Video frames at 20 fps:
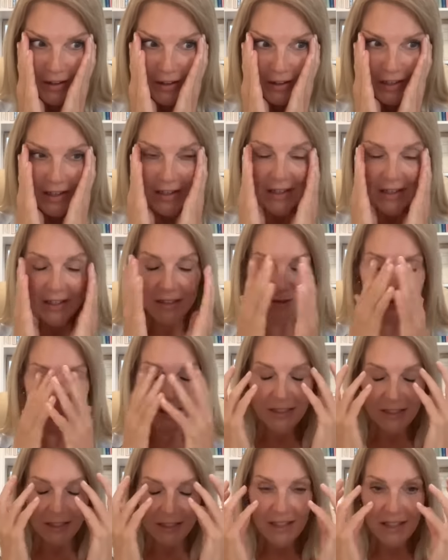I lived
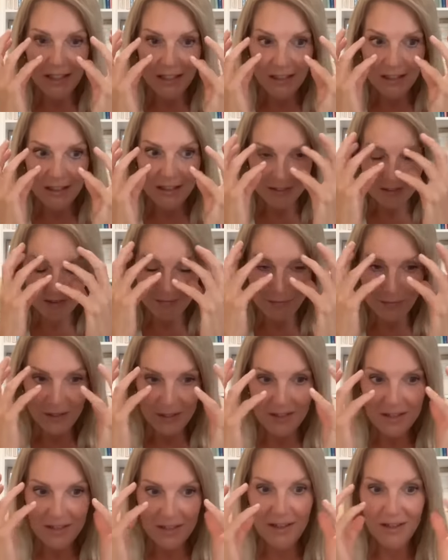in dark,
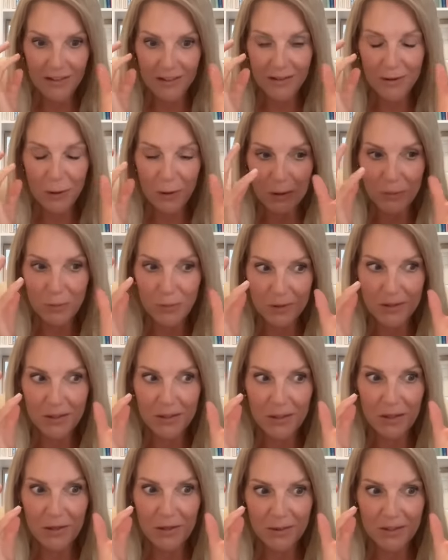big dark
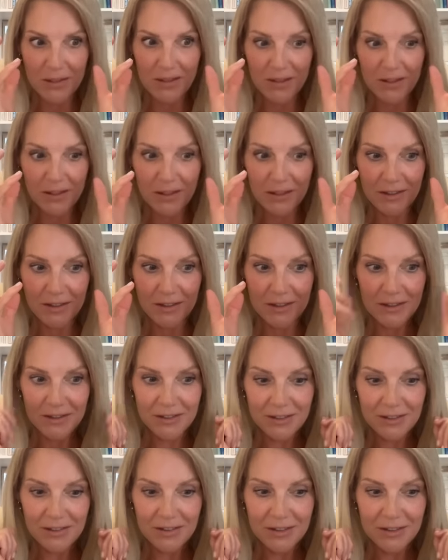Hollywood-style
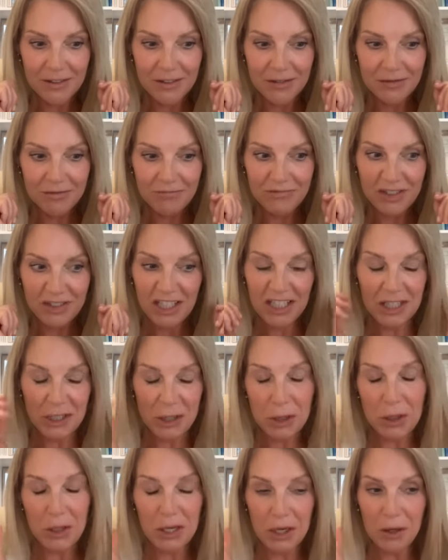sunglasses. I had
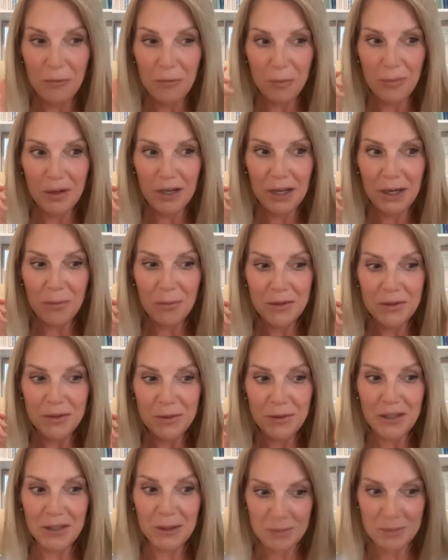no hair from chemo,
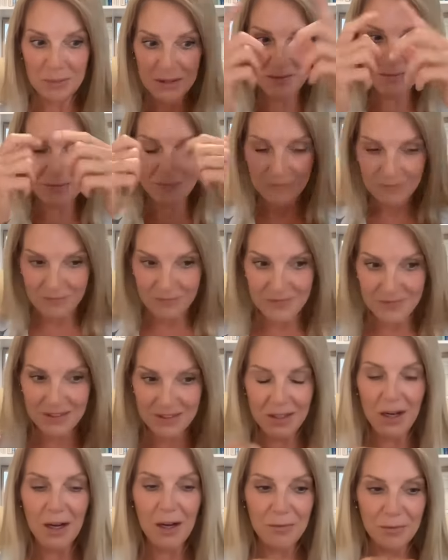so I had a big
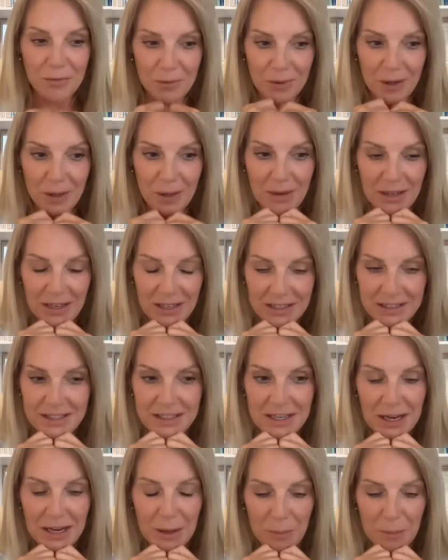scarf around my head to
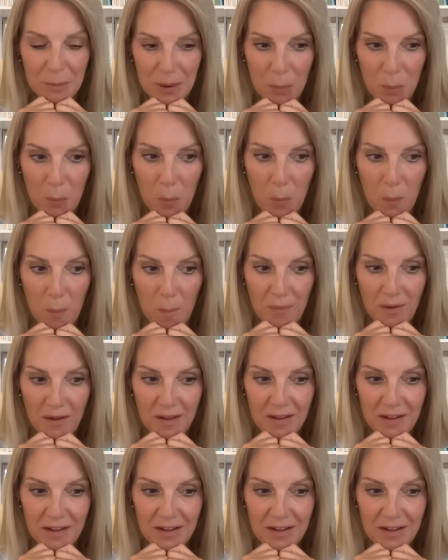keep me warm.